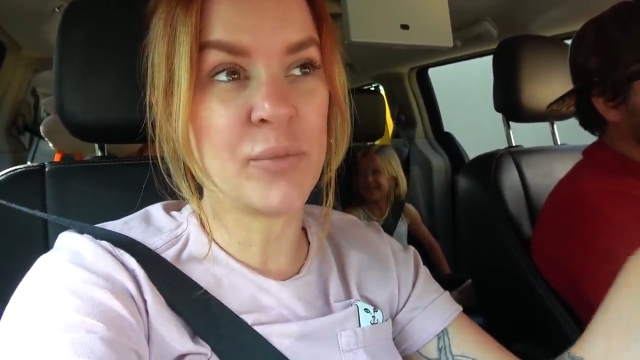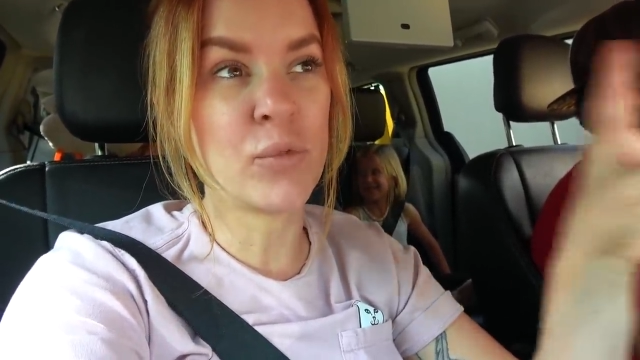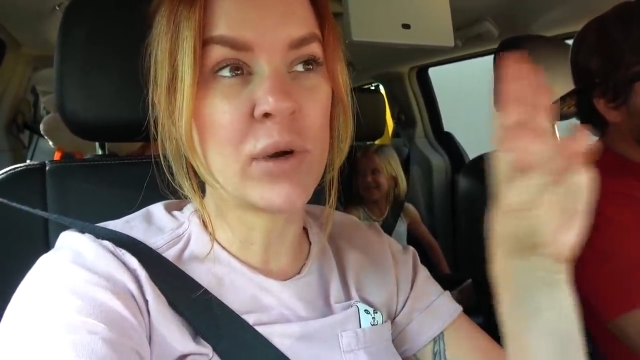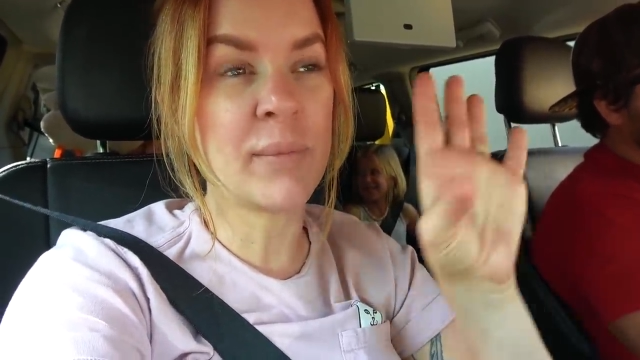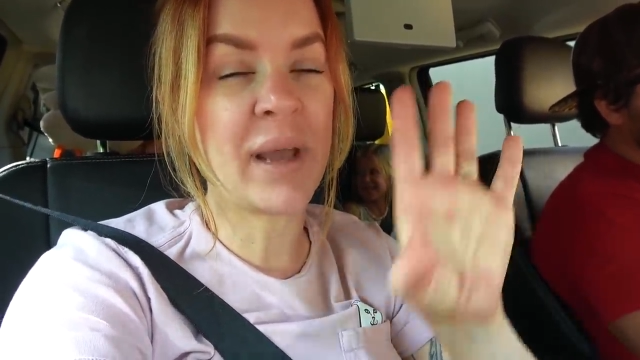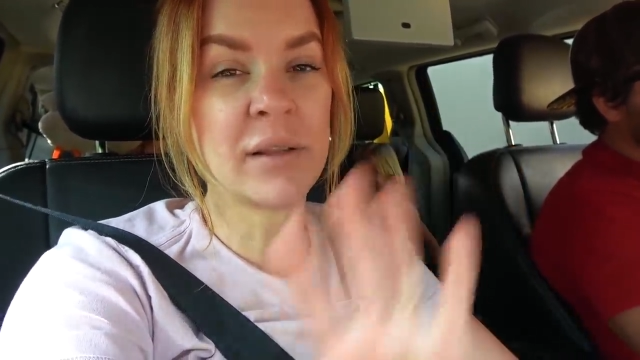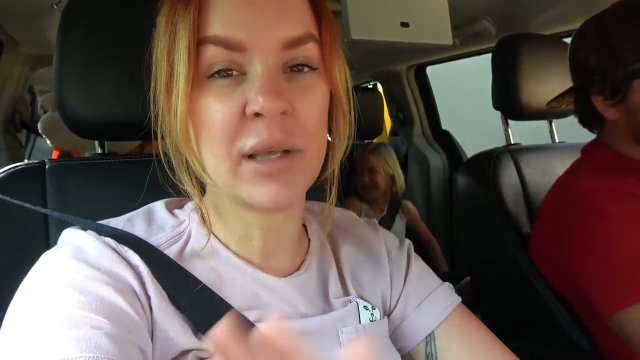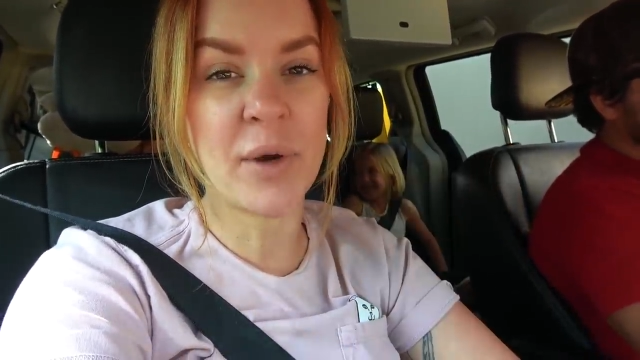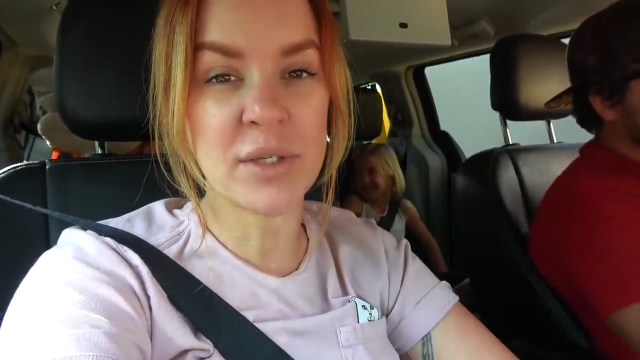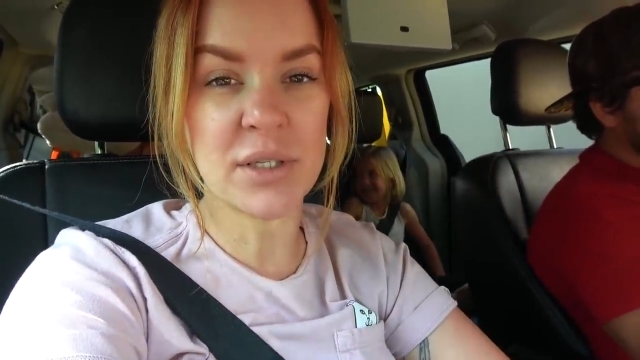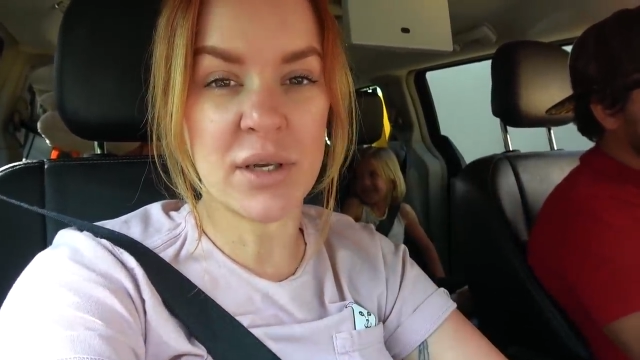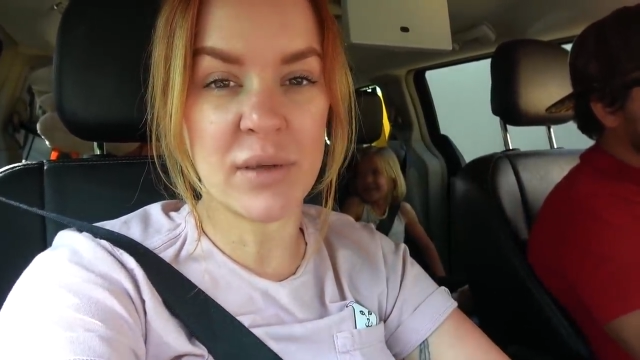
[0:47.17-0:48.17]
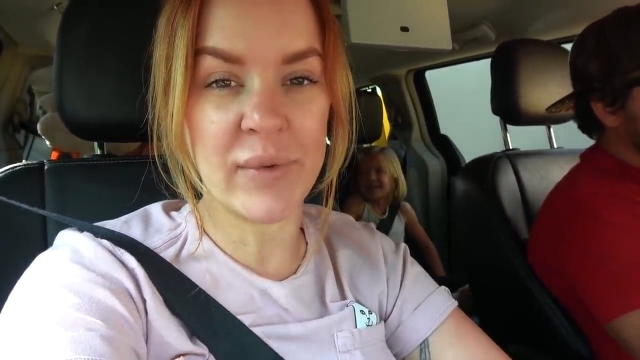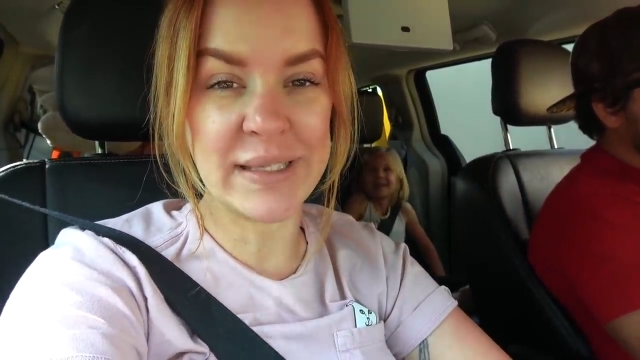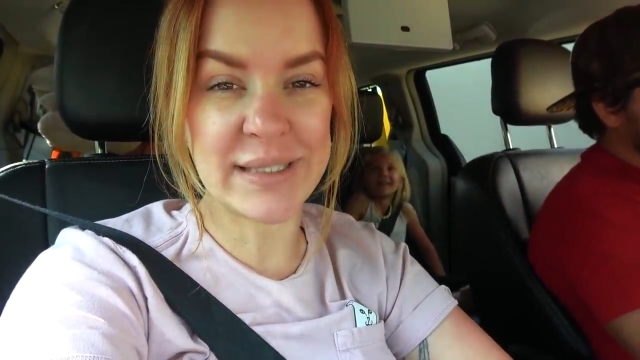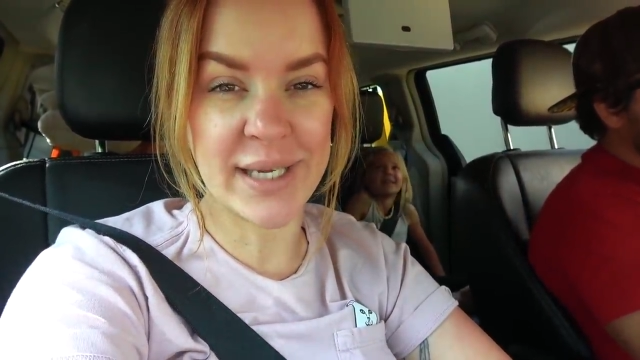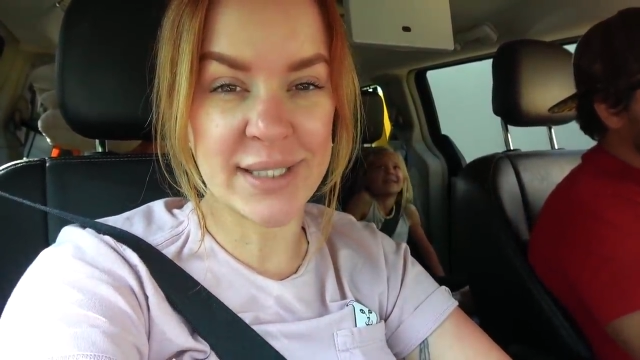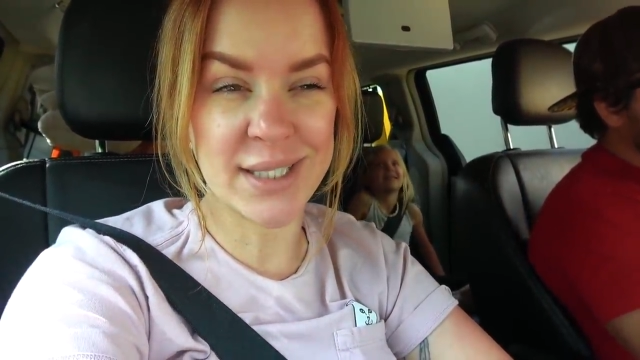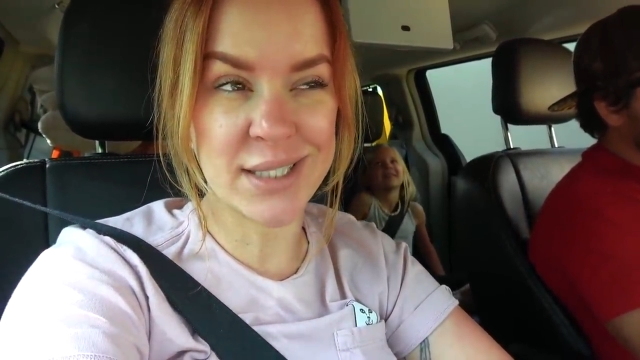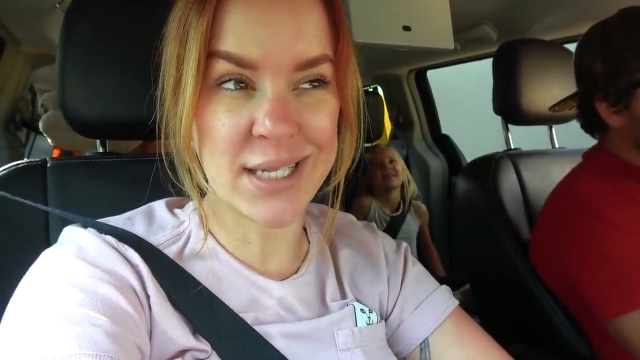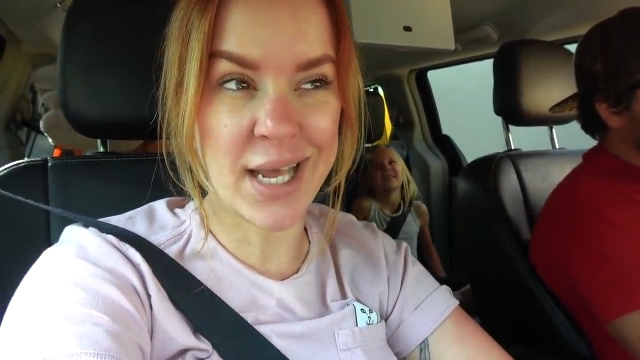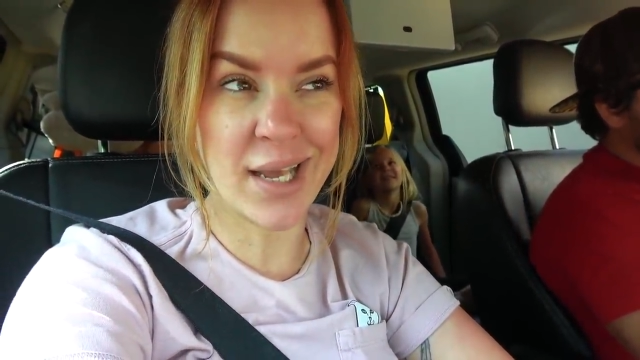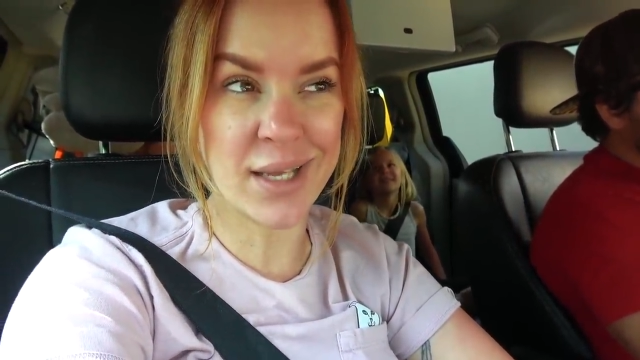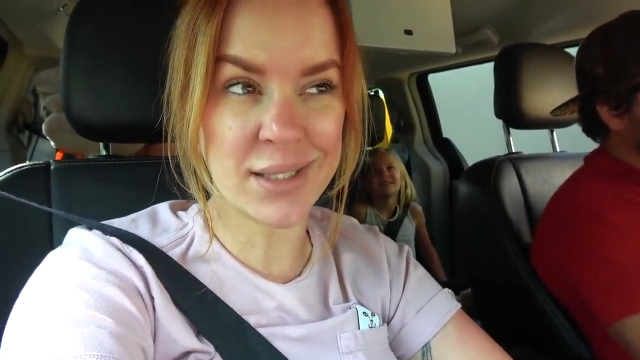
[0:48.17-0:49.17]
we're mainly posting on the weekdays these
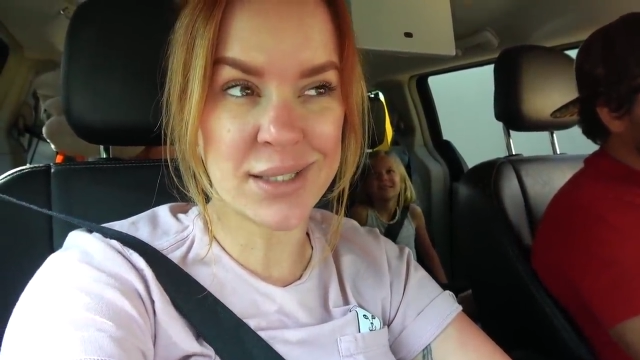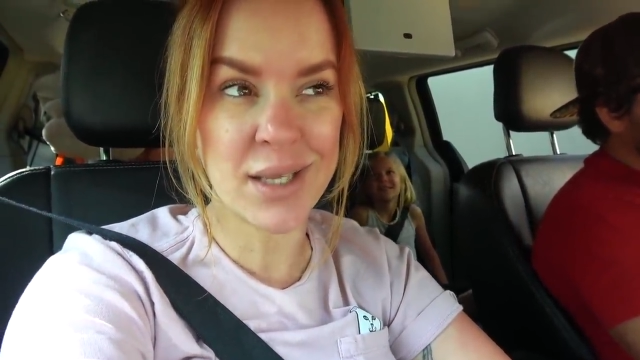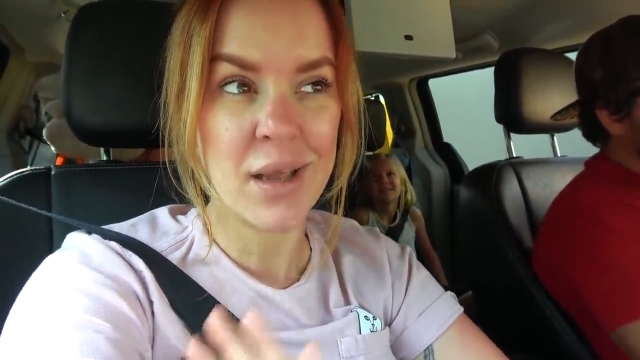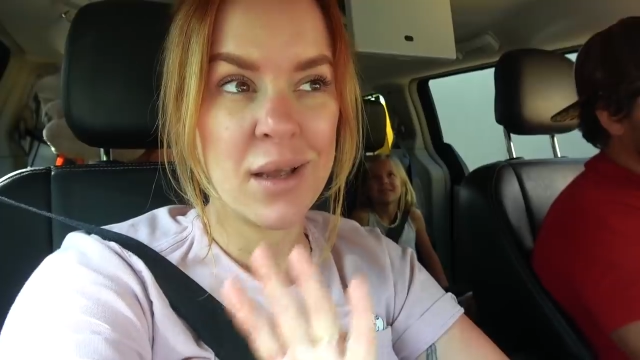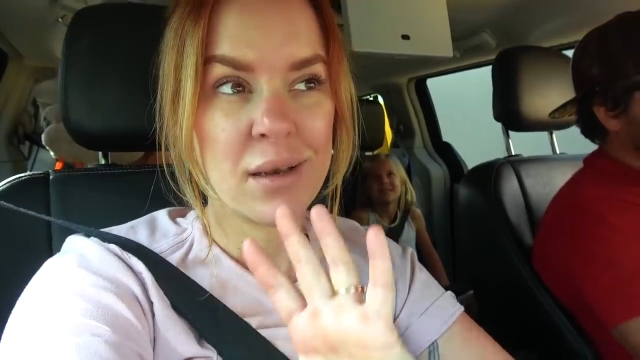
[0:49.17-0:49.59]
days,